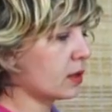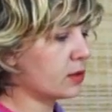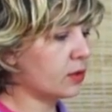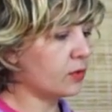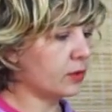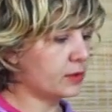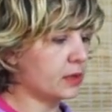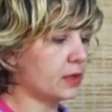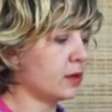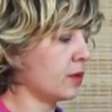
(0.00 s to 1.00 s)
degrees
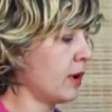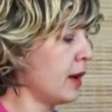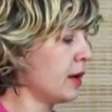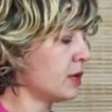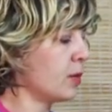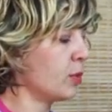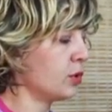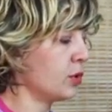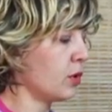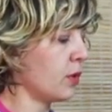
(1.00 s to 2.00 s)
centigrade. I
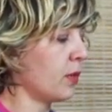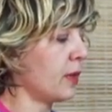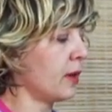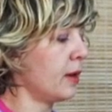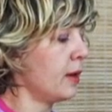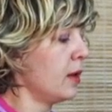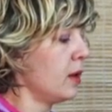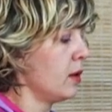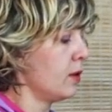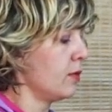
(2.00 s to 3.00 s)
put it on the
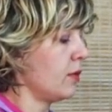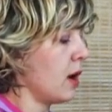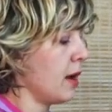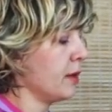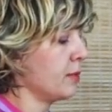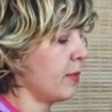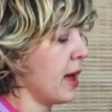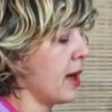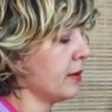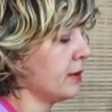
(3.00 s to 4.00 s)
frying
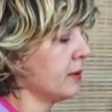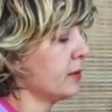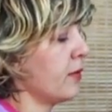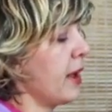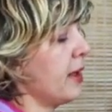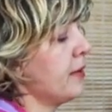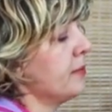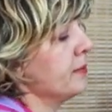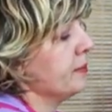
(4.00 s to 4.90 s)
pan tray,